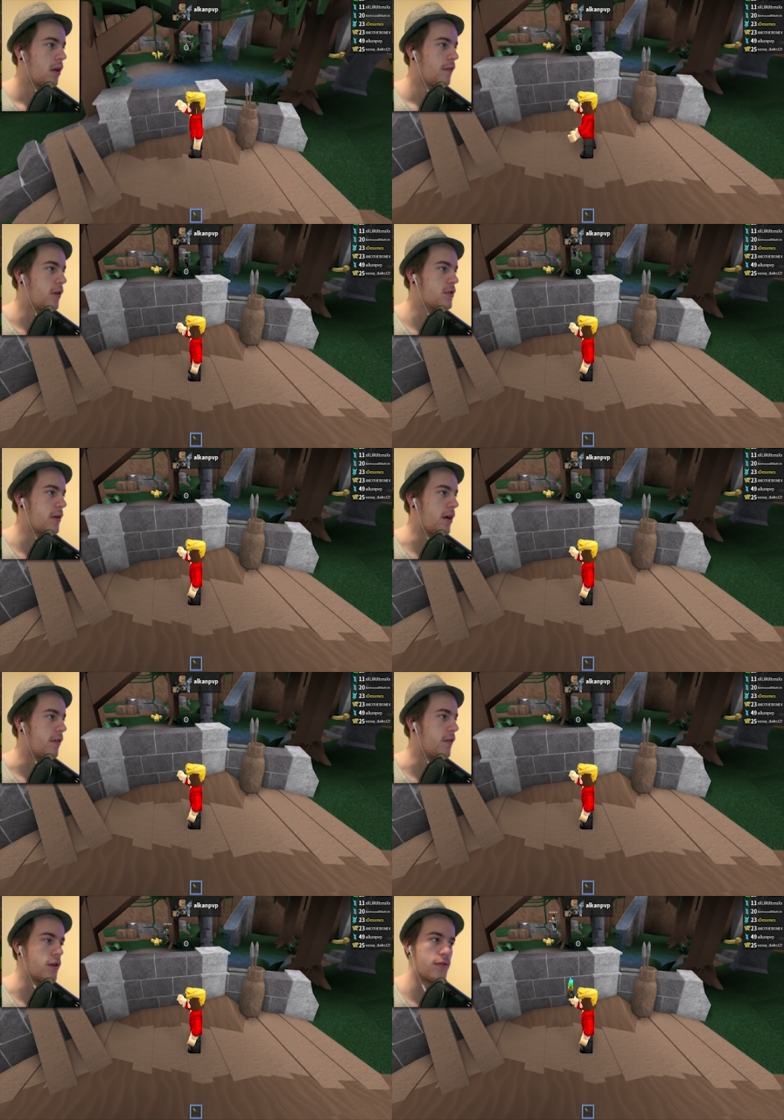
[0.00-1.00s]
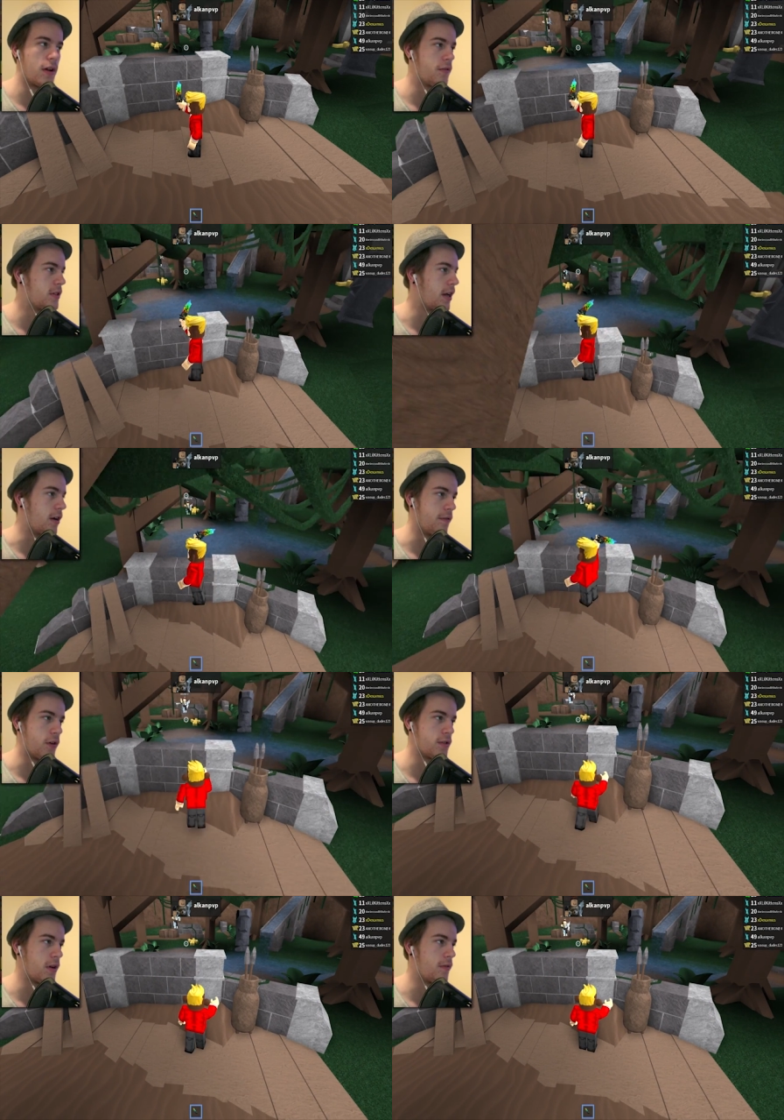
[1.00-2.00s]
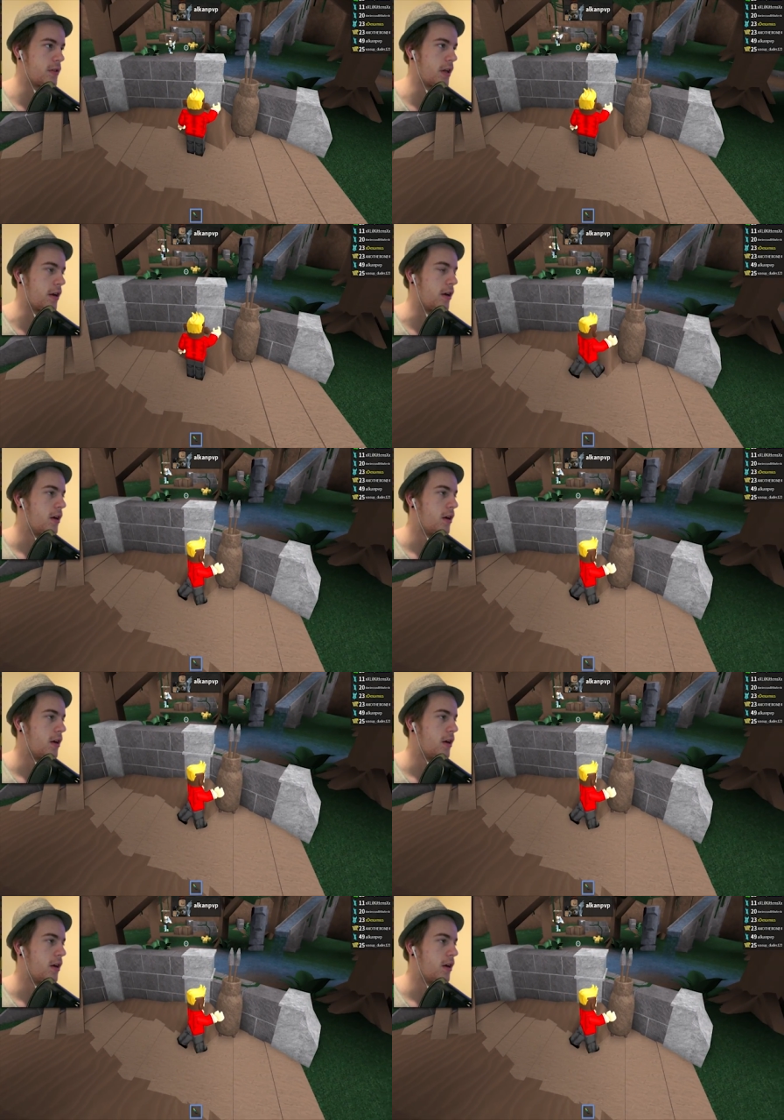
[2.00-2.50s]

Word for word: First round. First round for Tanner. First round for Tanner.